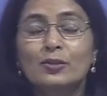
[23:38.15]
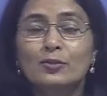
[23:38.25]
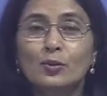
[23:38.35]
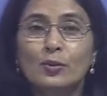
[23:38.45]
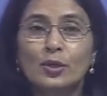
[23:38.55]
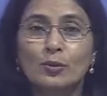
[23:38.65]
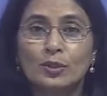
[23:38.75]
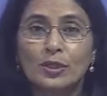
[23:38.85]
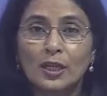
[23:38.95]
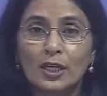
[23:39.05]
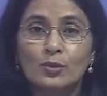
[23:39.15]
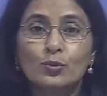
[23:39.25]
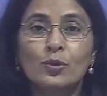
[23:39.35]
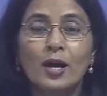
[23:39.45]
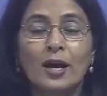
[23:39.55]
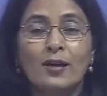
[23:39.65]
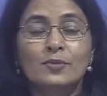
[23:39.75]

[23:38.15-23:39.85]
So, you need to have